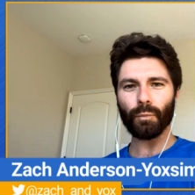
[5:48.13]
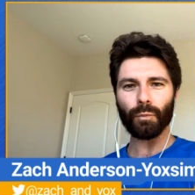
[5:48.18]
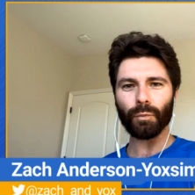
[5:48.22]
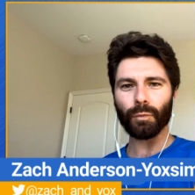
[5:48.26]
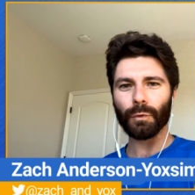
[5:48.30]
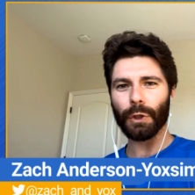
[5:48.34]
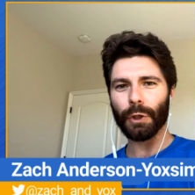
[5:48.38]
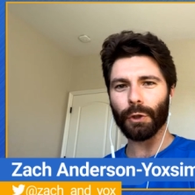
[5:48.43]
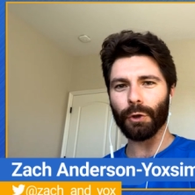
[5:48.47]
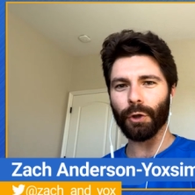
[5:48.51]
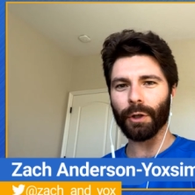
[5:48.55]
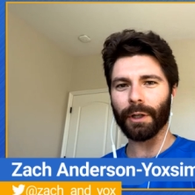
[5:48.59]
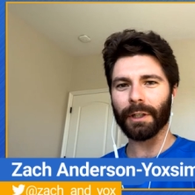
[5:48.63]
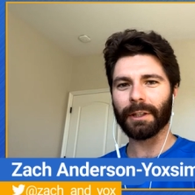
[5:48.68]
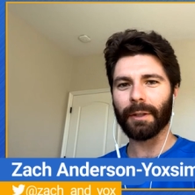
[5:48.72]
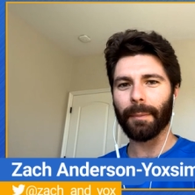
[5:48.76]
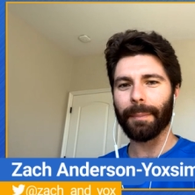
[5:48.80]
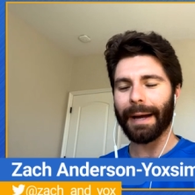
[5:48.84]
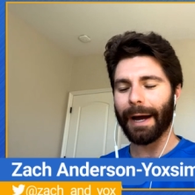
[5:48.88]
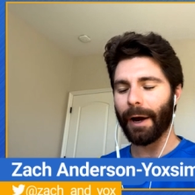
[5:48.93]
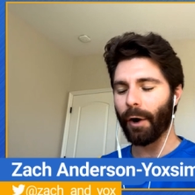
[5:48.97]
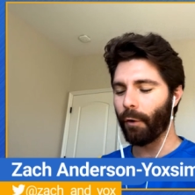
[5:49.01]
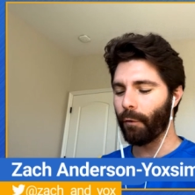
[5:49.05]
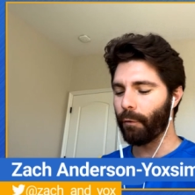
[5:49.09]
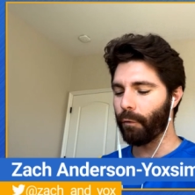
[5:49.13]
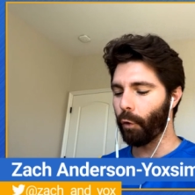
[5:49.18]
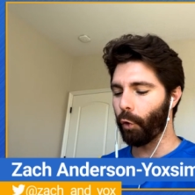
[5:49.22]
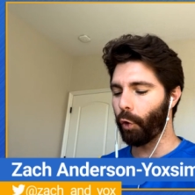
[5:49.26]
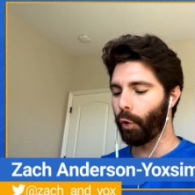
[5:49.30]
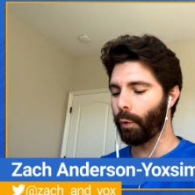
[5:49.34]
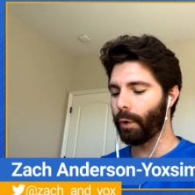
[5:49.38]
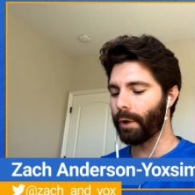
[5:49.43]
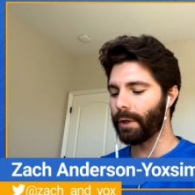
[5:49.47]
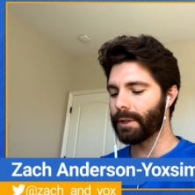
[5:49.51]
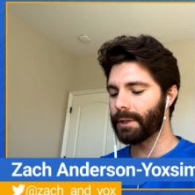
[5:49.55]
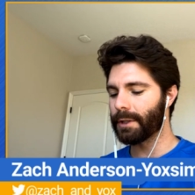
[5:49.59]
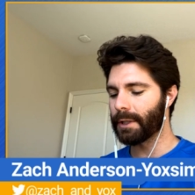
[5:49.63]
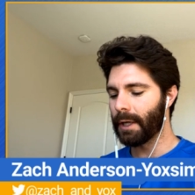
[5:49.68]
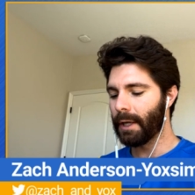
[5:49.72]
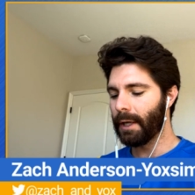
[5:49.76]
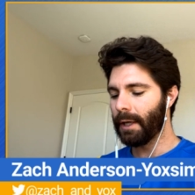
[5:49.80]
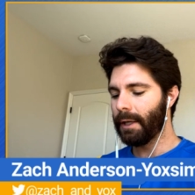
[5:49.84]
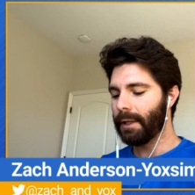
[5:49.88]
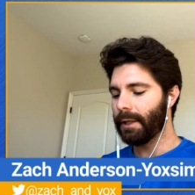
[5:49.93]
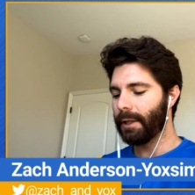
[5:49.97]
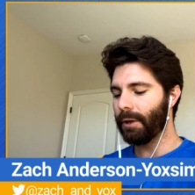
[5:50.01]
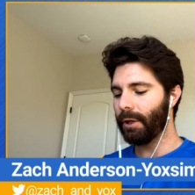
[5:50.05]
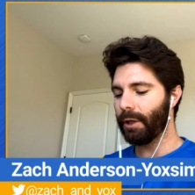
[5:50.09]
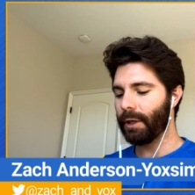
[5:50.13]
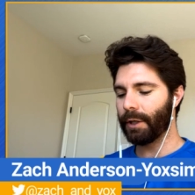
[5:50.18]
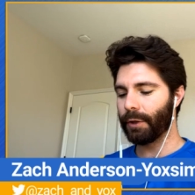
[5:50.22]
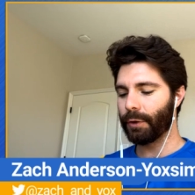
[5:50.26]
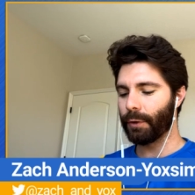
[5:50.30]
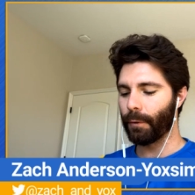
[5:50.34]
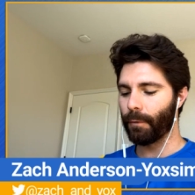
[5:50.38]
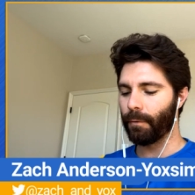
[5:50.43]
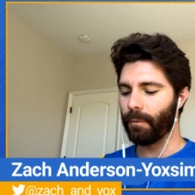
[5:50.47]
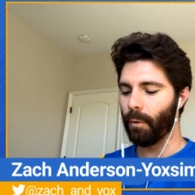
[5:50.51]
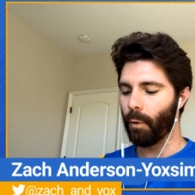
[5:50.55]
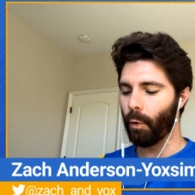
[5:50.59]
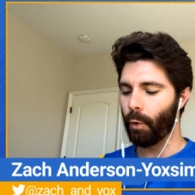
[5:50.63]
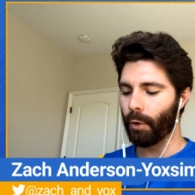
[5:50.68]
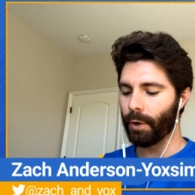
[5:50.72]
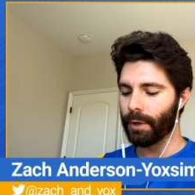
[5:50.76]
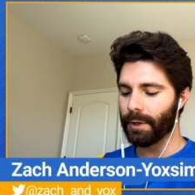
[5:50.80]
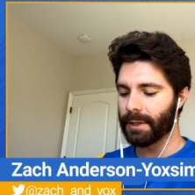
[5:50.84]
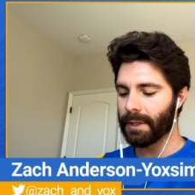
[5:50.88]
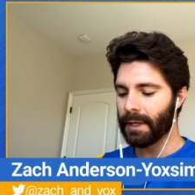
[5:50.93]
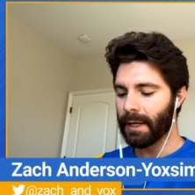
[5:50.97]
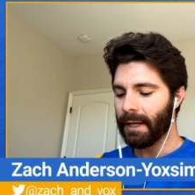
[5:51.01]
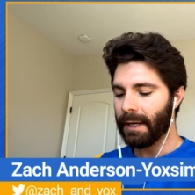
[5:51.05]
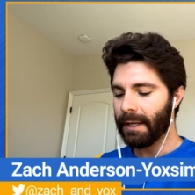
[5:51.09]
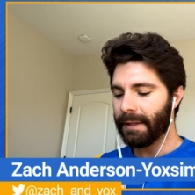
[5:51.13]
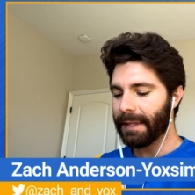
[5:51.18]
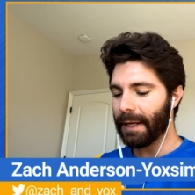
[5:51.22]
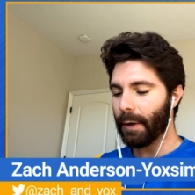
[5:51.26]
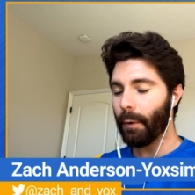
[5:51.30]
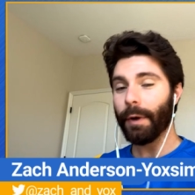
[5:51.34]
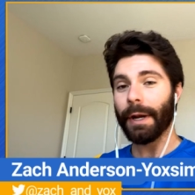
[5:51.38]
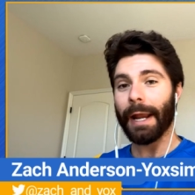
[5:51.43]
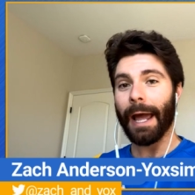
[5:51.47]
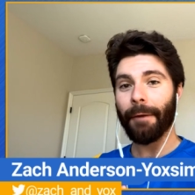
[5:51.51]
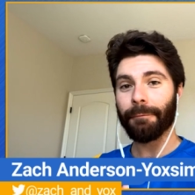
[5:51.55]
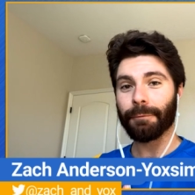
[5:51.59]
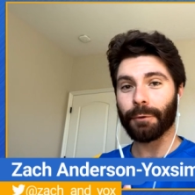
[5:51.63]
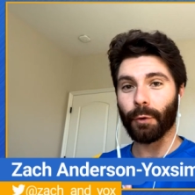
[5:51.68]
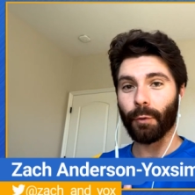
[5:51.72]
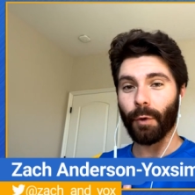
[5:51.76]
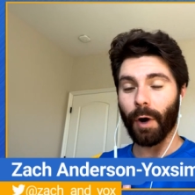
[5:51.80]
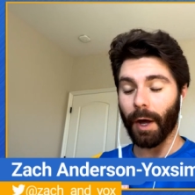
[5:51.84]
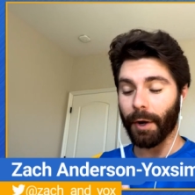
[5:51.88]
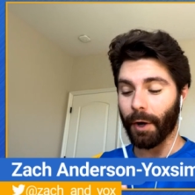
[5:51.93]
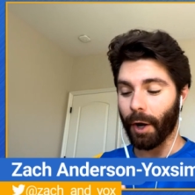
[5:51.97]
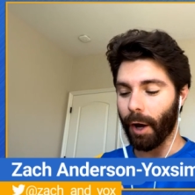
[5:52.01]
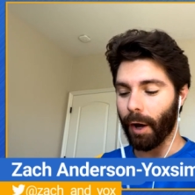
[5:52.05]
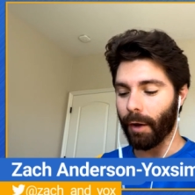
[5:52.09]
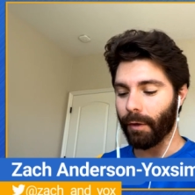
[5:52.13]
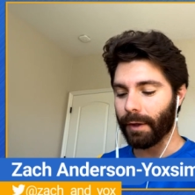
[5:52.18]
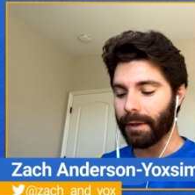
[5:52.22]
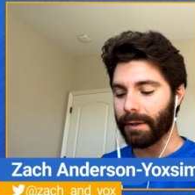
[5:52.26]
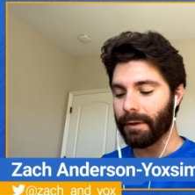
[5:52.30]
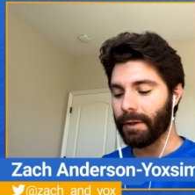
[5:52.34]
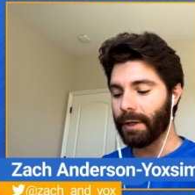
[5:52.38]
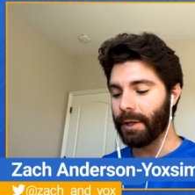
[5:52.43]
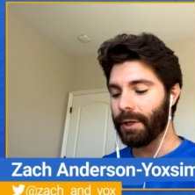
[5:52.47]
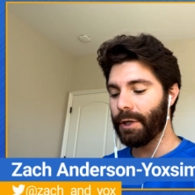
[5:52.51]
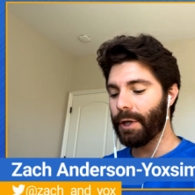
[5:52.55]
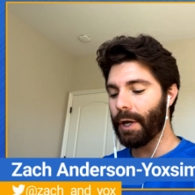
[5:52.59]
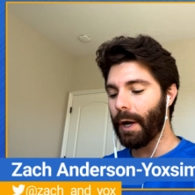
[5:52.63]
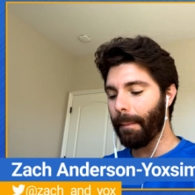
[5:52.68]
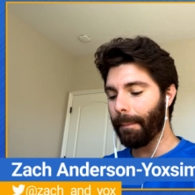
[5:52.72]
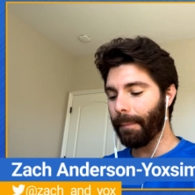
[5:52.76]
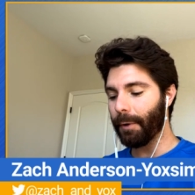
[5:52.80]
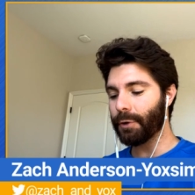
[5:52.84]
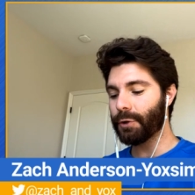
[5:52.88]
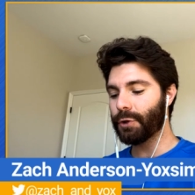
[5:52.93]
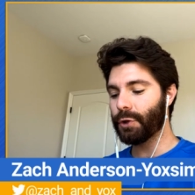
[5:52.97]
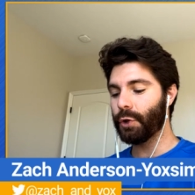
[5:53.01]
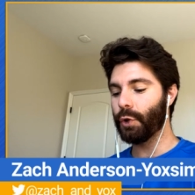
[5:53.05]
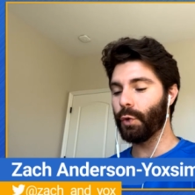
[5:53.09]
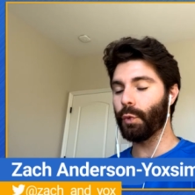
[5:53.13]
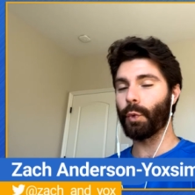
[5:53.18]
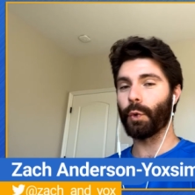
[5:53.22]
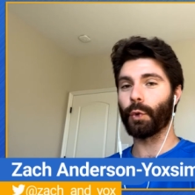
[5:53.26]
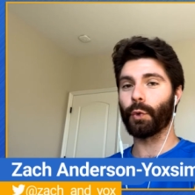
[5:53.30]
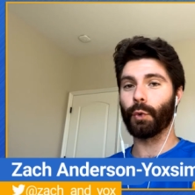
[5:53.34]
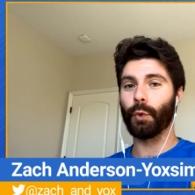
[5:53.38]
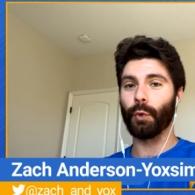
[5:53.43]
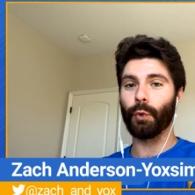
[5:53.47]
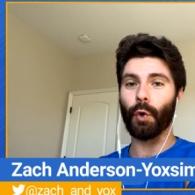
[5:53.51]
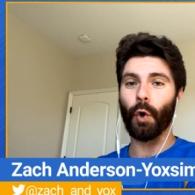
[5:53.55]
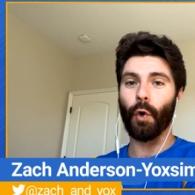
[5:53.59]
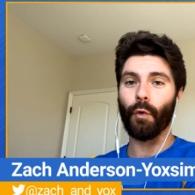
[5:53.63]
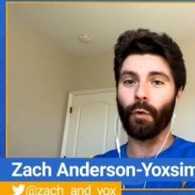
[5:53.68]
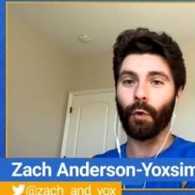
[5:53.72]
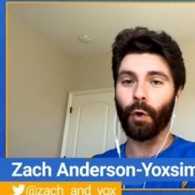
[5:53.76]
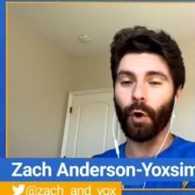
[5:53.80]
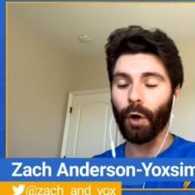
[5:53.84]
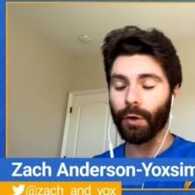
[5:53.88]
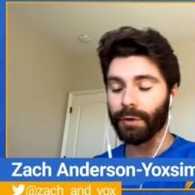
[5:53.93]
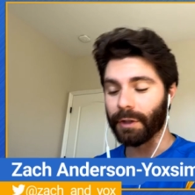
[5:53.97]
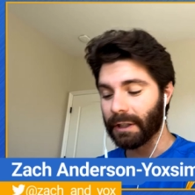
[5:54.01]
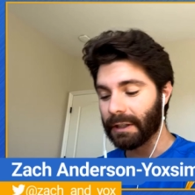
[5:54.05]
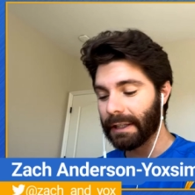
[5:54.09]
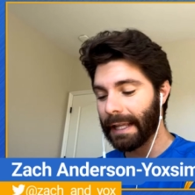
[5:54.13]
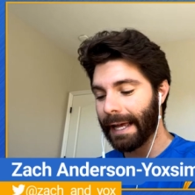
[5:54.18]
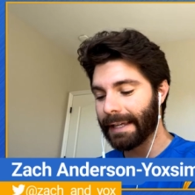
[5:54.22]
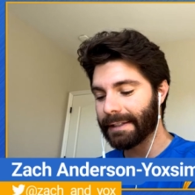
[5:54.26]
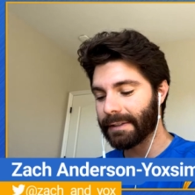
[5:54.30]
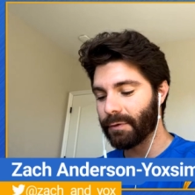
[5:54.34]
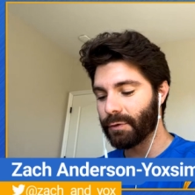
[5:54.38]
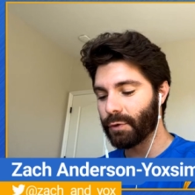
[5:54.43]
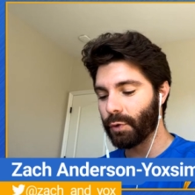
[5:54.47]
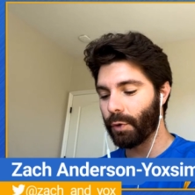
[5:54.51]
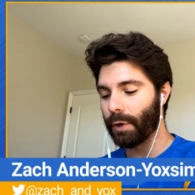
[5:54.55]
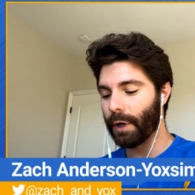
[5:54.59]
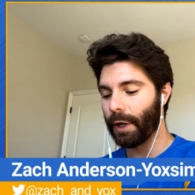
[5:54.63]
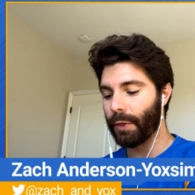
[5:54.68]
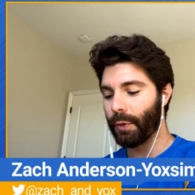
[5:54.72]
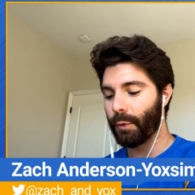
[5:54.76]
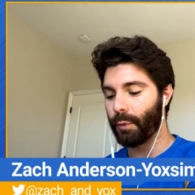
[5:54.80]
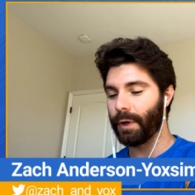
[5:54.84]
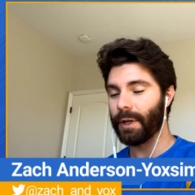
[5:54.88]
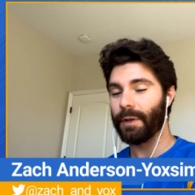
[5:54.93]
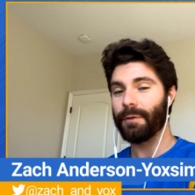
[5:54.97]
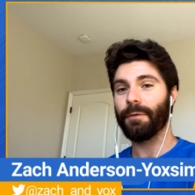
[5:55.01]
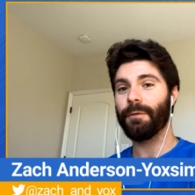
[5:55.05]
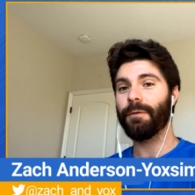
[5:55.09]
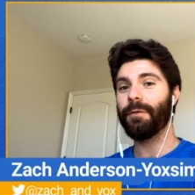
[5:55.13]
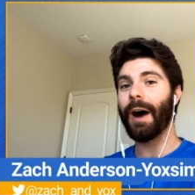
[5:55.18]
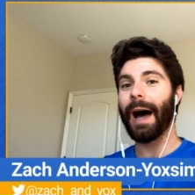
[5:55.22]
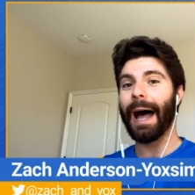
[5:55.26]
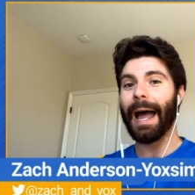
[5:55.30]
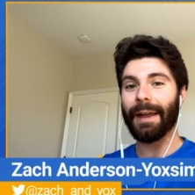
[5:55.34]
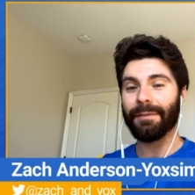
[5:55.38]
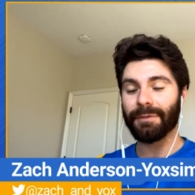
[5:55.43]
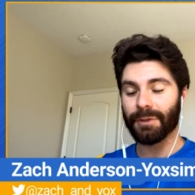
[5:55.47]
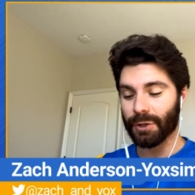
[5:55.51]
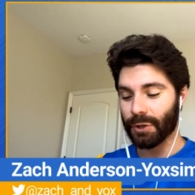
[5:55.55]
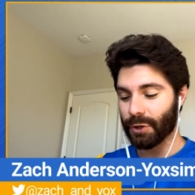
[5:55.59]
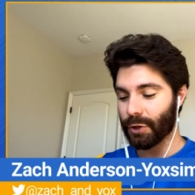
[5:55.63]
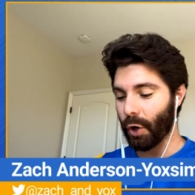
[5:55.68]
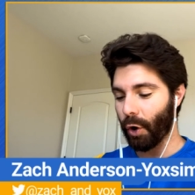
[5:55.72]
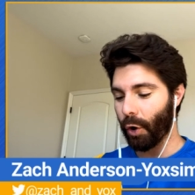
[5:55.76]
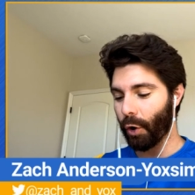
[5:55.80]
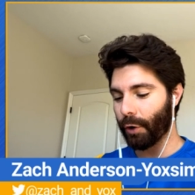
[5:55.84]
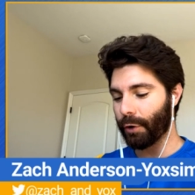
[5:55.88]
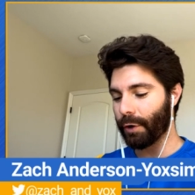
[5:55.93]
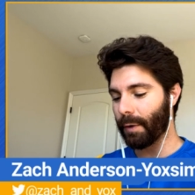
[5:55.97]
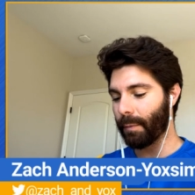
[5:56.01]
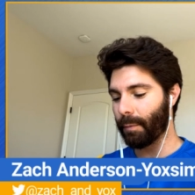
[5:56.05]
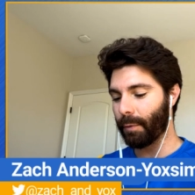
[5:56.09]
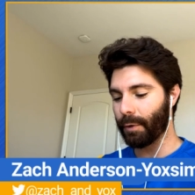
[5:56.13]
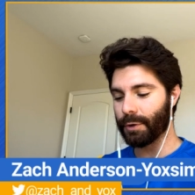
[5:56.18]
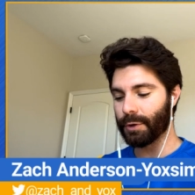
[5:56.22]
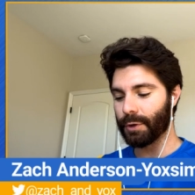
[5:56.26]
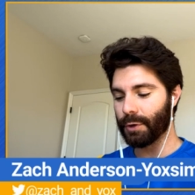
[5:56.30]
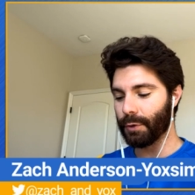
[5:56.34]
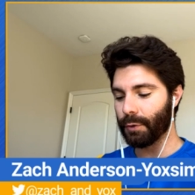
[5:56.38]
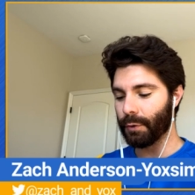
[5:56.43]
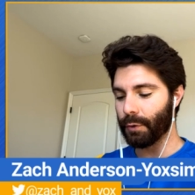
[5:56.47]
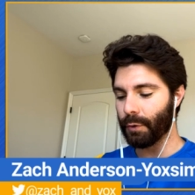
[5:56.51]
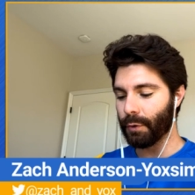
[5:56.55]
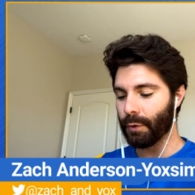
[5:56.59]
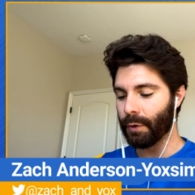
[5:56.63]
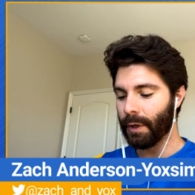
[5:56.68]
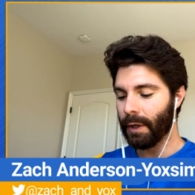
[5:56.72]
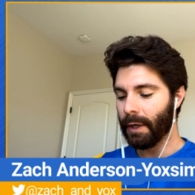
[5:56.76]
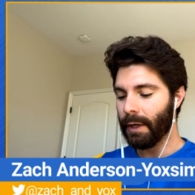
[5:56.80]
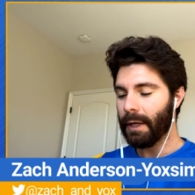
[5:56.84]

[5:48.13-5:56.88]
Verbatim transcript: You look at the power forwards, you look at their fours, they went after Ron Holland, the number two recruit overall in the class of 23, five star number two,